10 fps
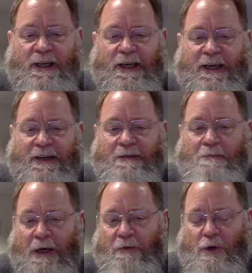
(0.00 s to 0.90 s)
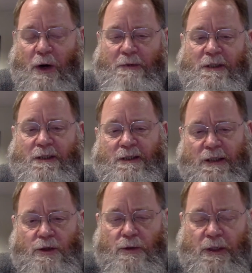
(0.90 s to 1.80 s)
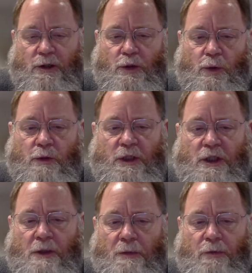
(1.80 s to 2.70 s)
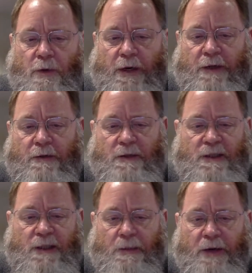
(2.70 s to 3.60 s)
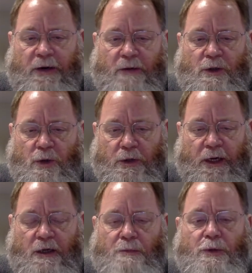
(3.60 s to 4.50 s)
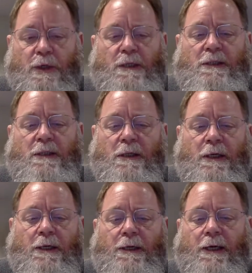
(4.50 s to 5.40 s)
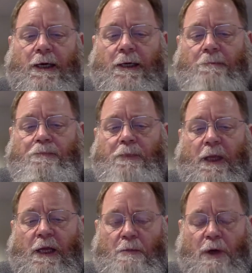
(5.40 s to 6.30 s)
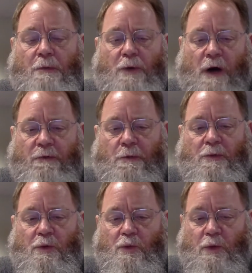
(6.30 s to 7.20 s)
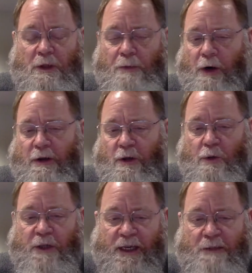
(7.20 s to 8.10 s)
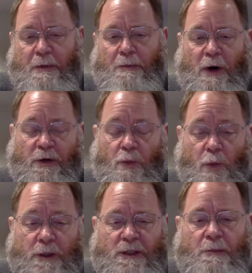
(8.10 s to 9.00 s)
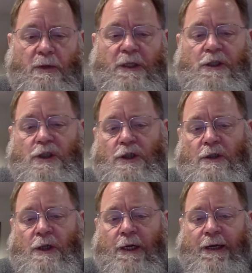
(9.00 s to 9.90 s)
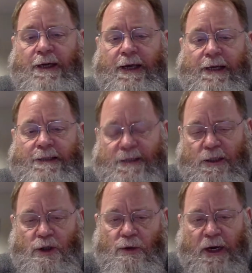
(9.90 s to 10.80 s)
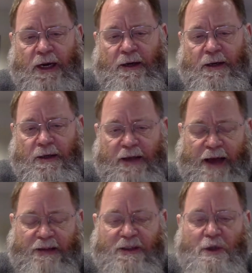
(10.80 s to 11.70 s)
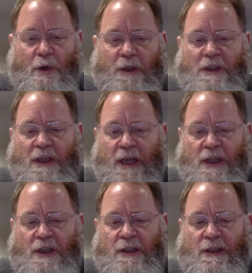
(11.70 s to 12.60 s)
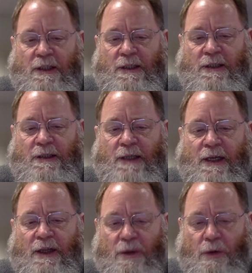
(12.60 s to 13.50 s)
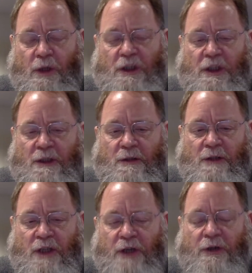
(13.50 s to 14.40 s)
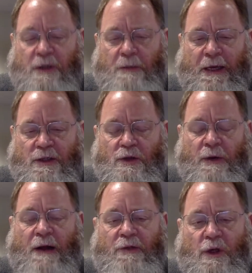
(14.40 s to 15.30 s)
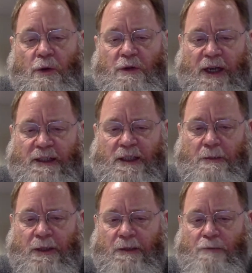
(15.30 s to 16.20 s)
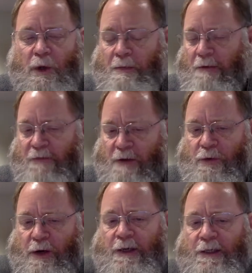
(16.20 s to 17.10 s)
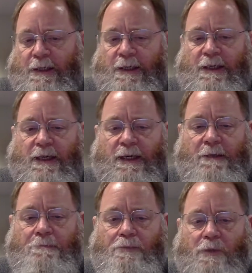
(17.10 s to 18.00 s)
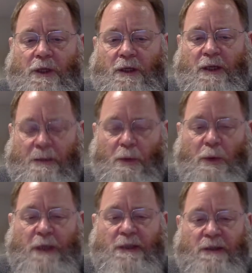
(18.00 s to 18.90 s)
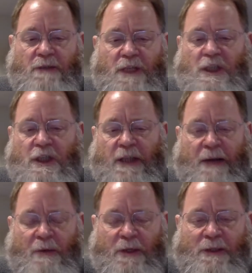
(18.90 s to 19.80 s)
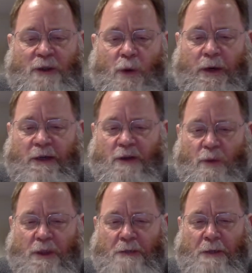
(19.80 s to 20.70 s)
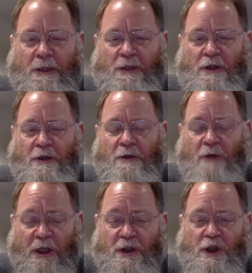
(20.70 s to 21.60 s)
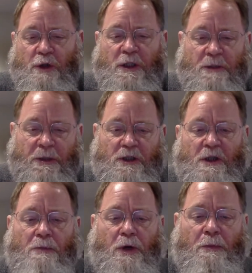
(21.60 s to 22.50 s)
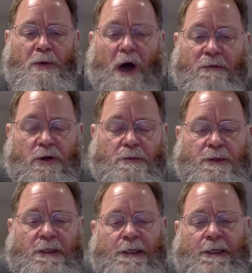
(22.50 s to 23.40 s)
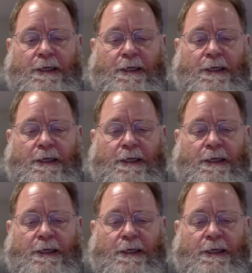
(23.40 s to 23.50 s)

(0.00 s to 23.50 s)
many of you know I was a sixth grade school teacher before I entered the seminary and was ordained a priest. And the book of Proverbs is part of the Old Testament, part of the wisdom literature. And sixth grade Catholic school education is the religion year is based around the Old Testament. And one of my favorite couple weeks of teaching that was going into the wisdom literature, and especially the book of Proverbs,